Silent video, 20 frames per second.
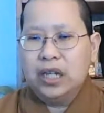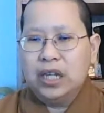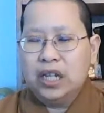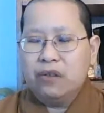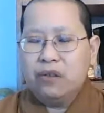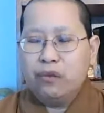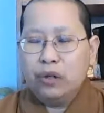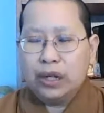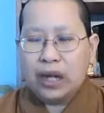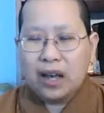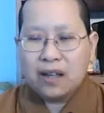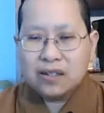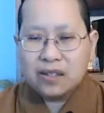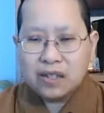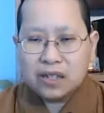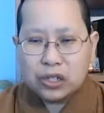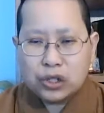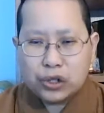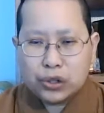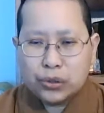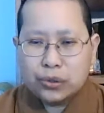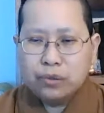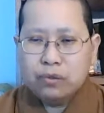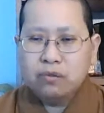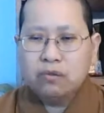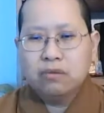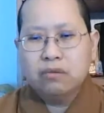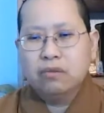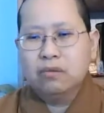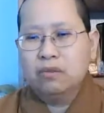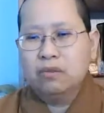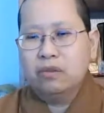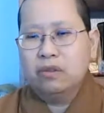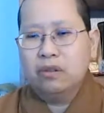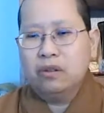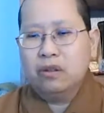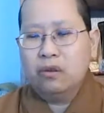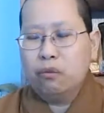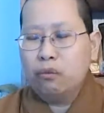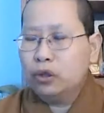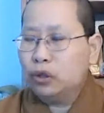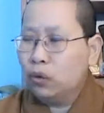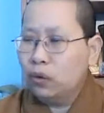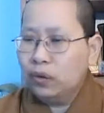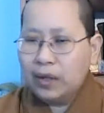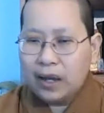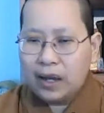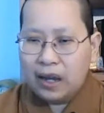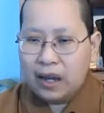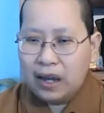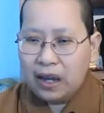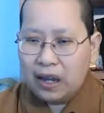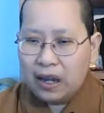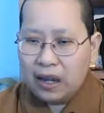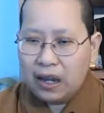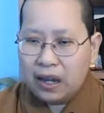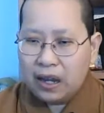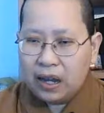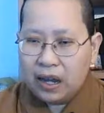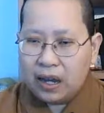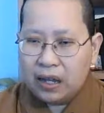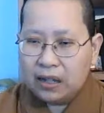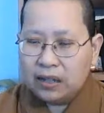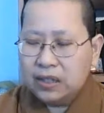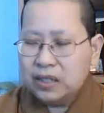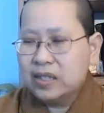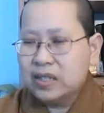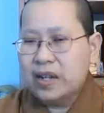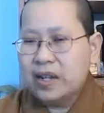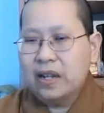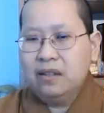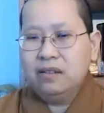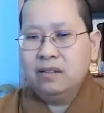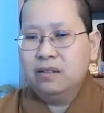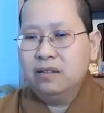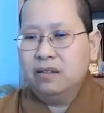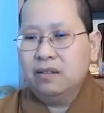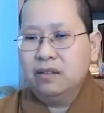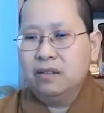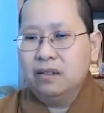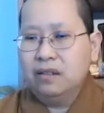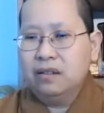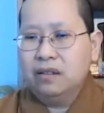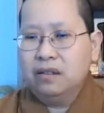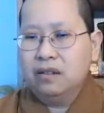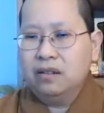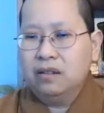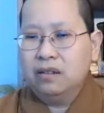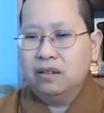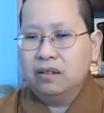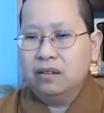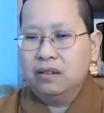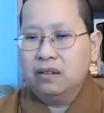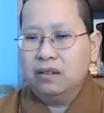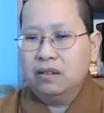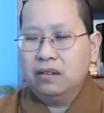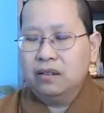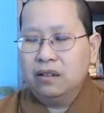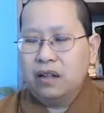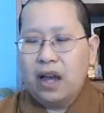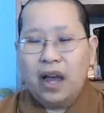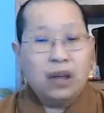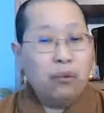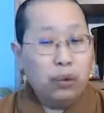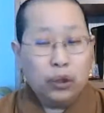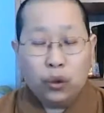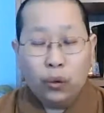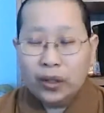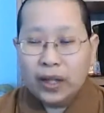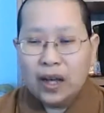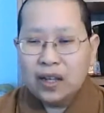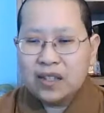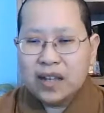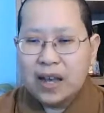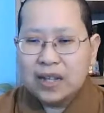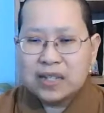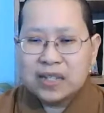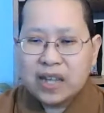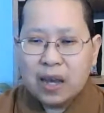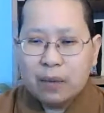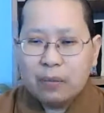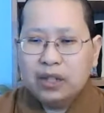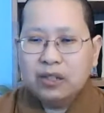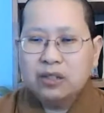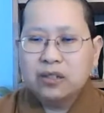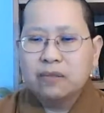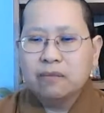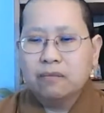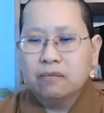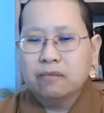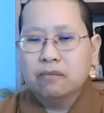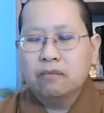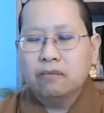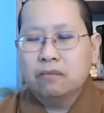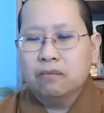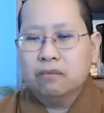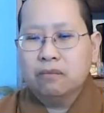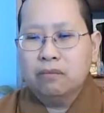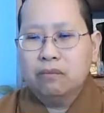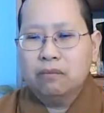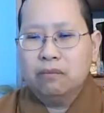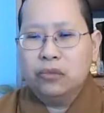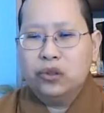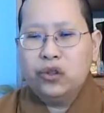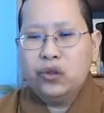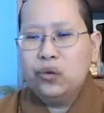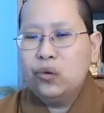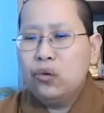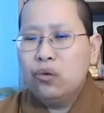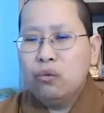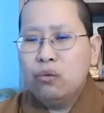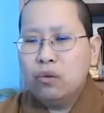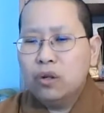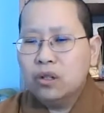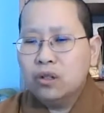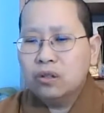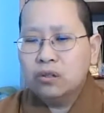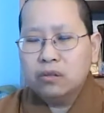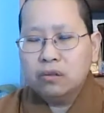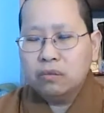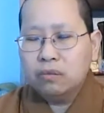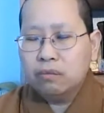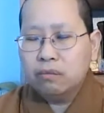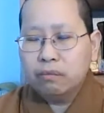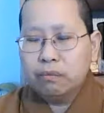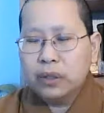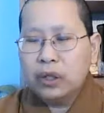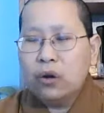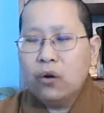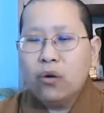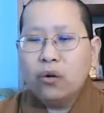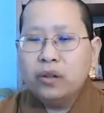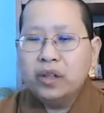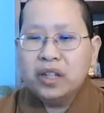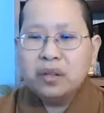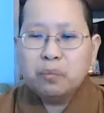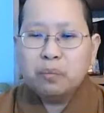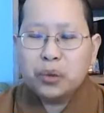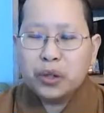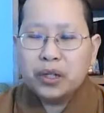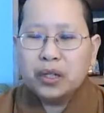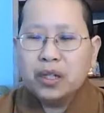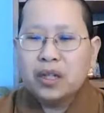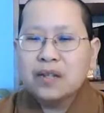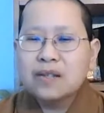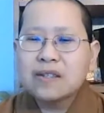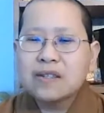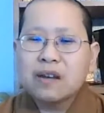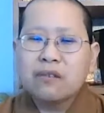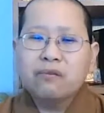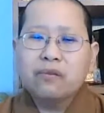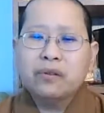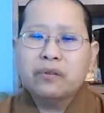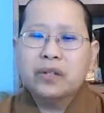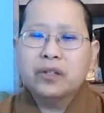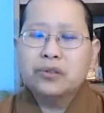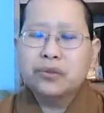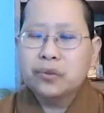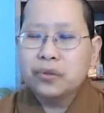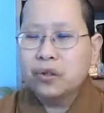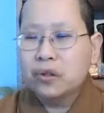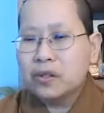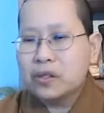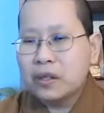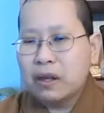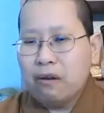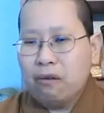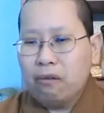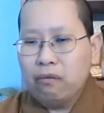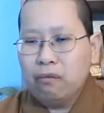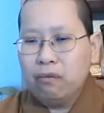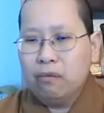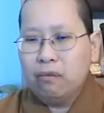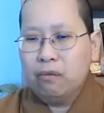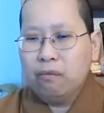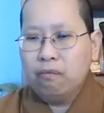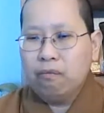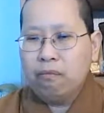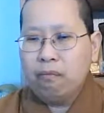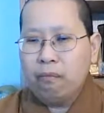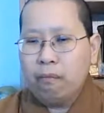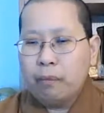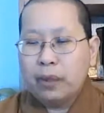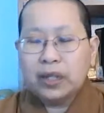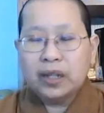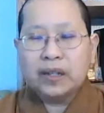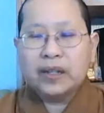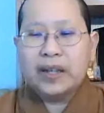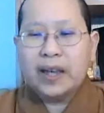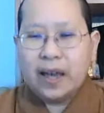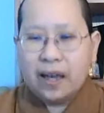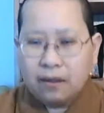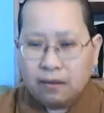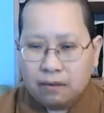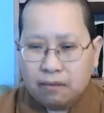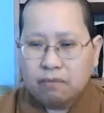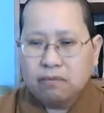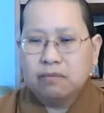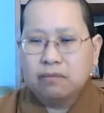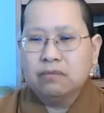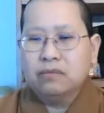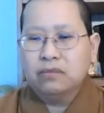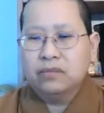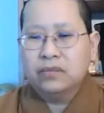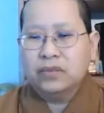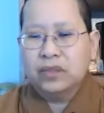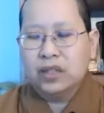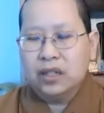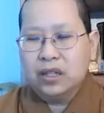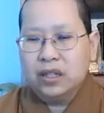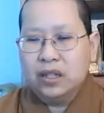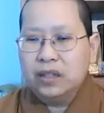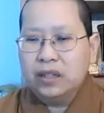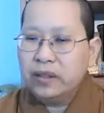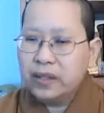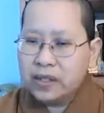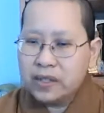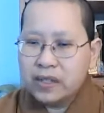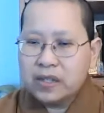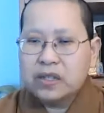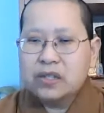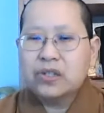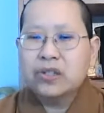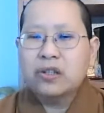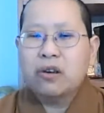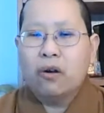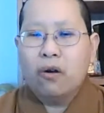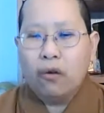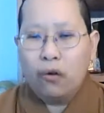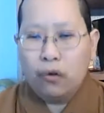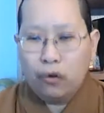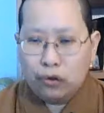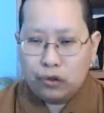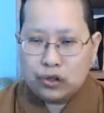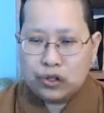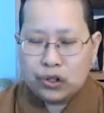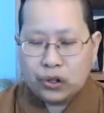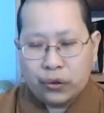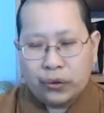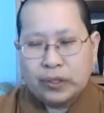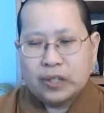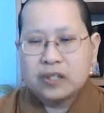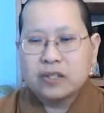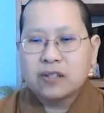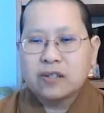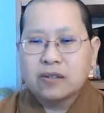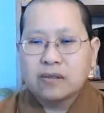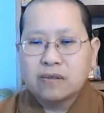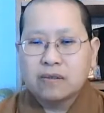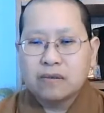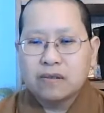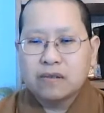If we can't see through, we don't understand, and we don't accept it, you will be only bringing suffering to yourself. But again, this is your own choice.